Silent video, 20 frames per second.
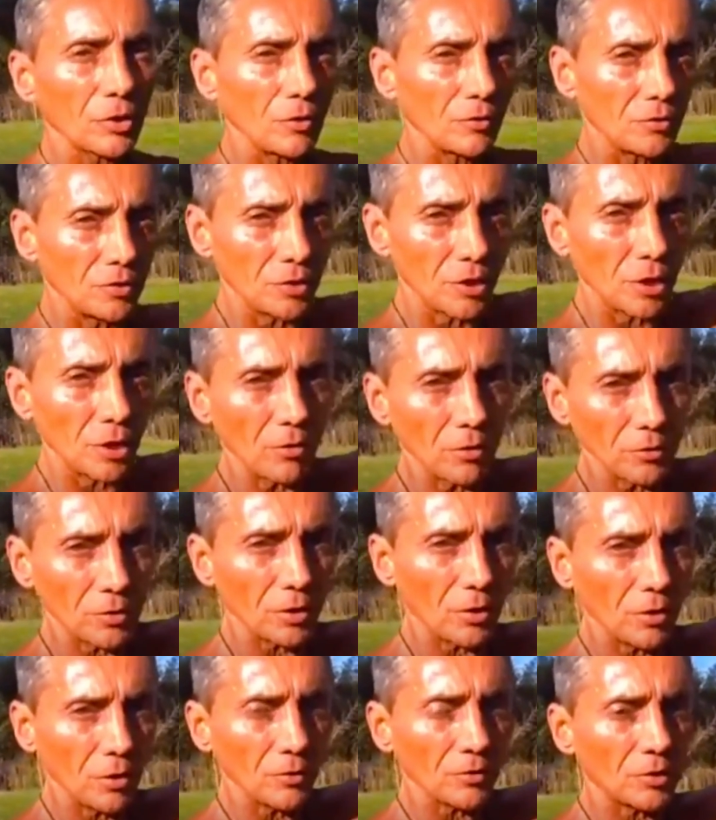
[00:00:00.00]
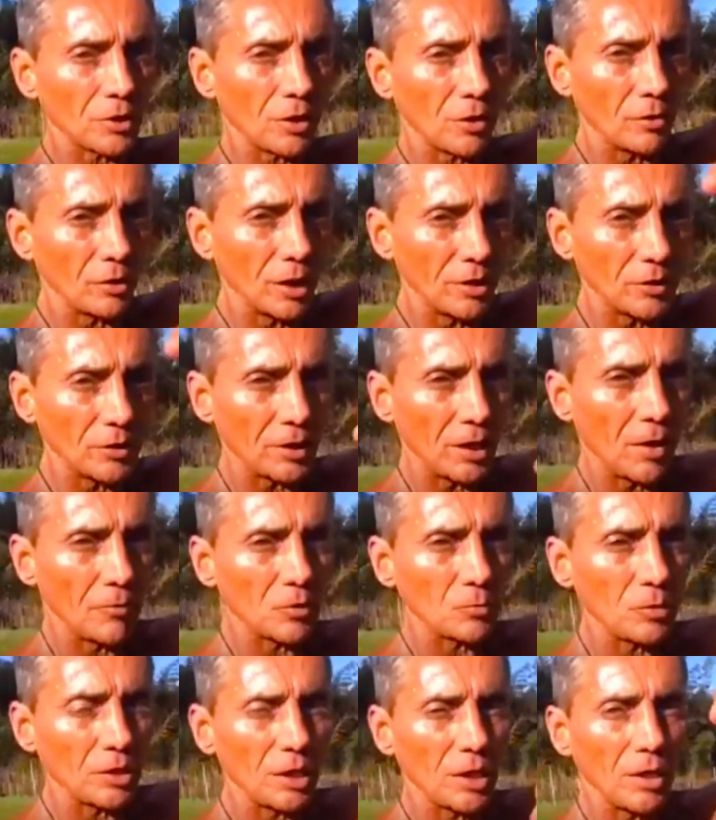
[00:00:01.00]
Zero, zero, zero. Let the games
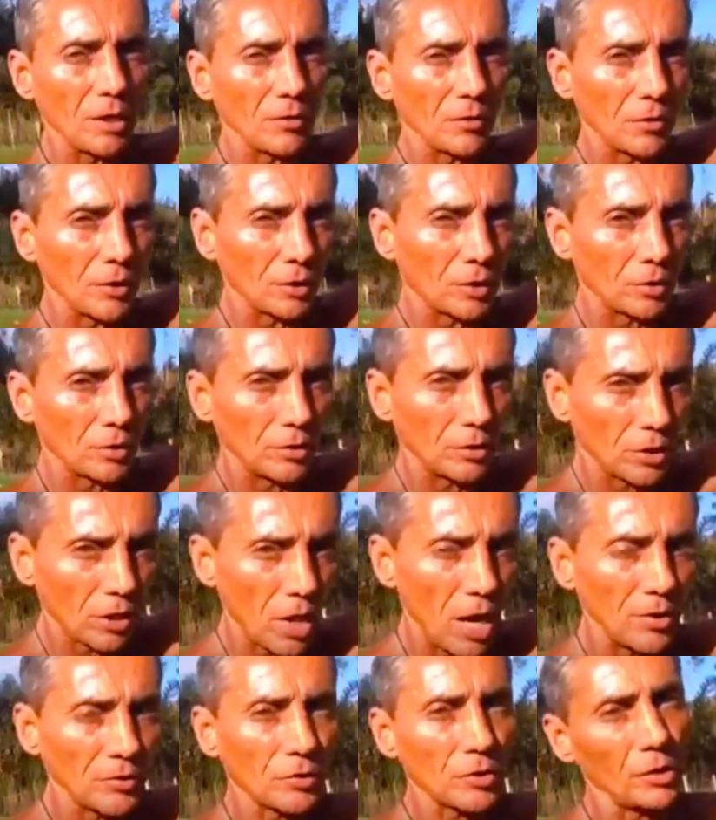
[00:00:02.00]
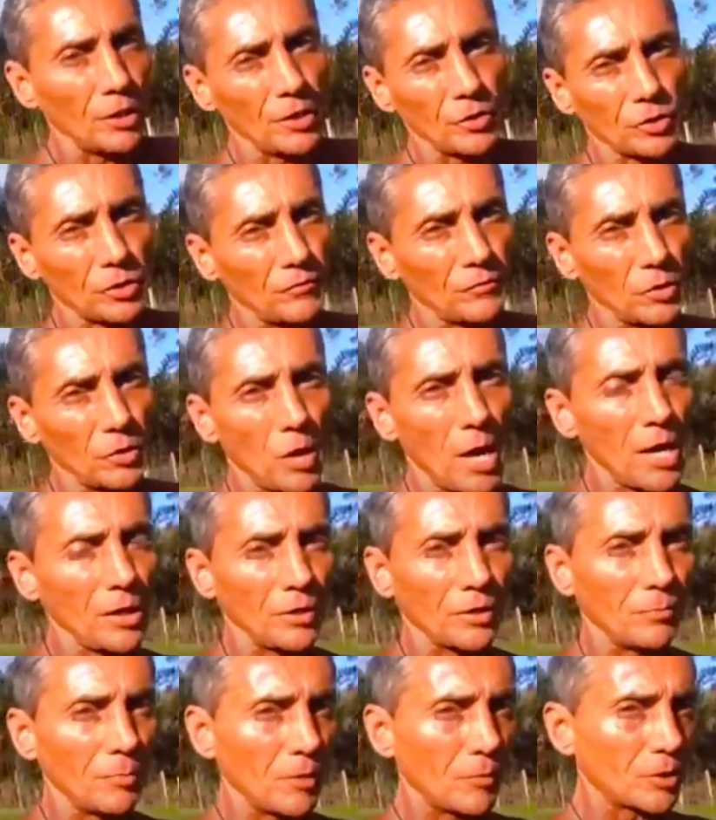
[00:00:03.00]
begin. The constellation of
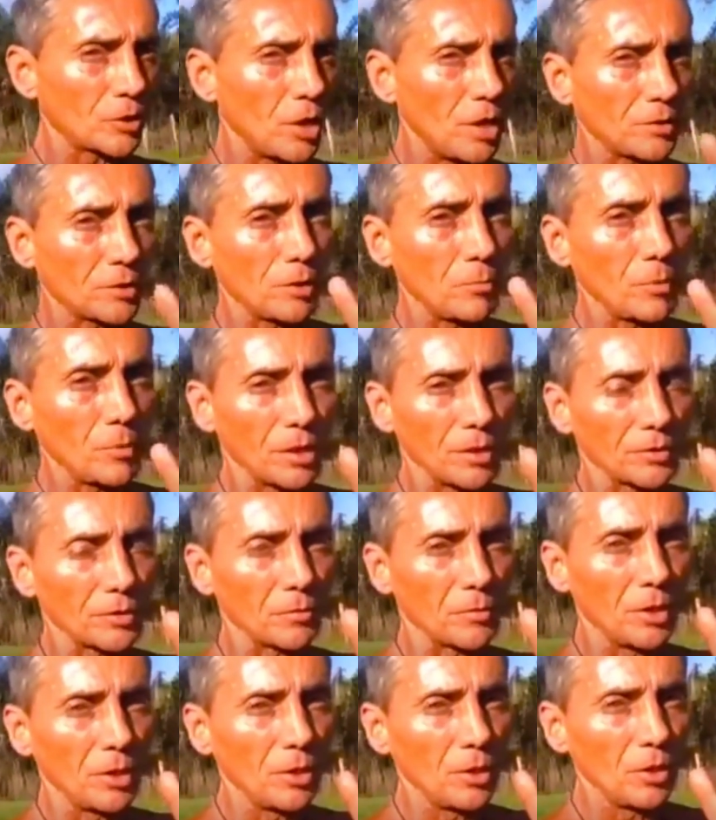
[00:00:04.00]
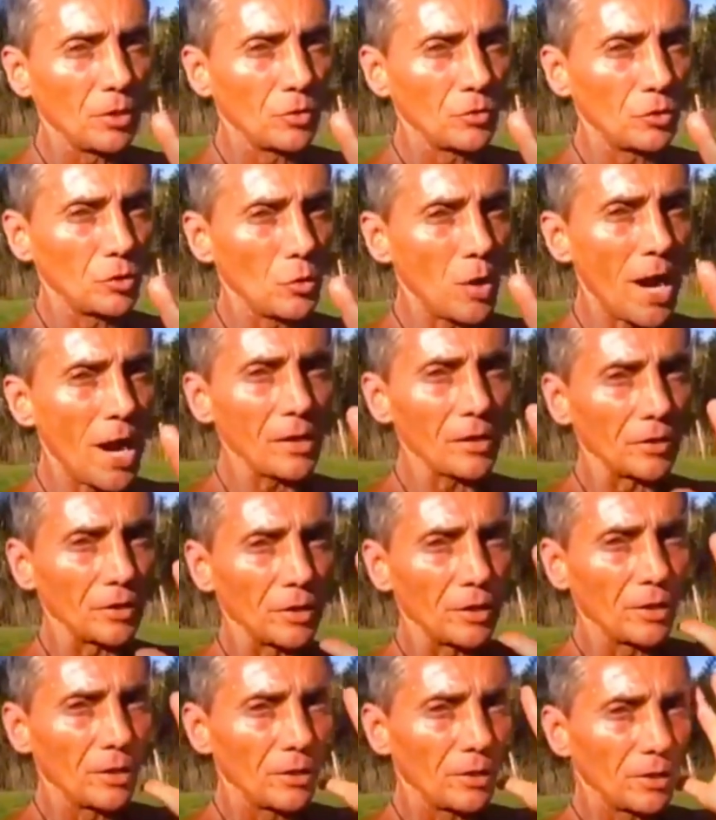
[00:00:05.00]
duality. Remember, it's all symbolism. Duality.
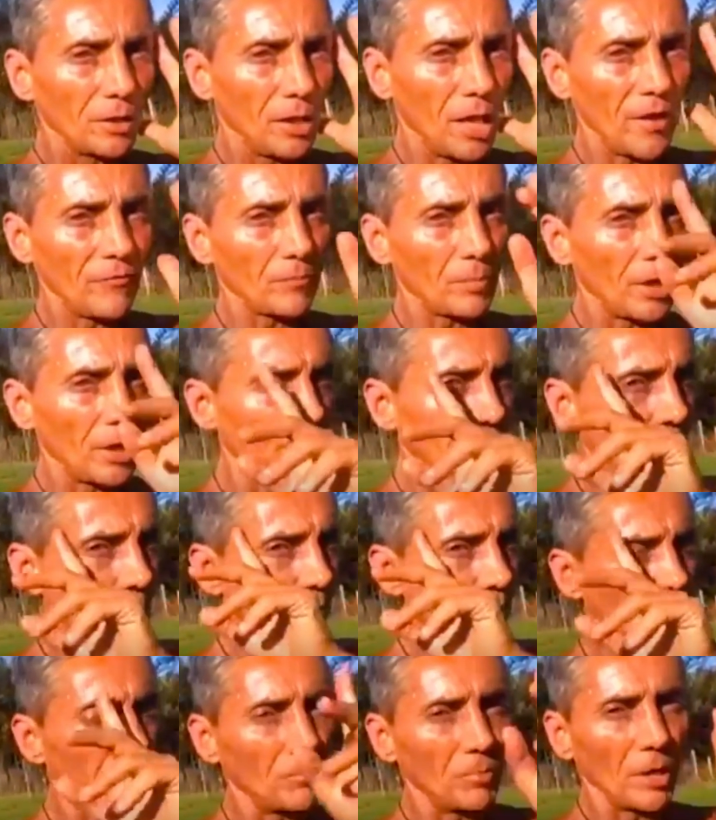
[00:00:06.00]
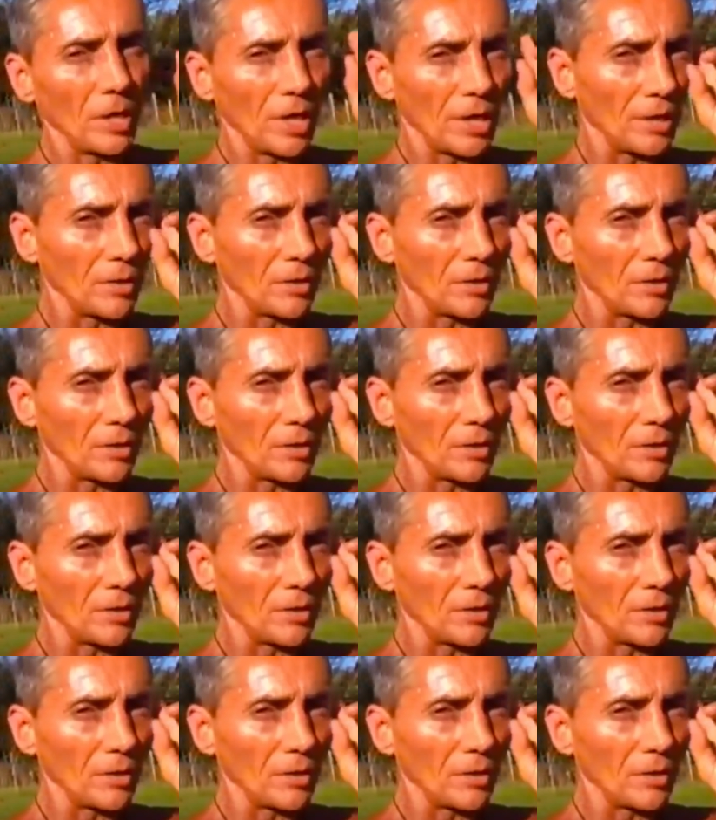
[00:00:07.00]
Left brain and right brain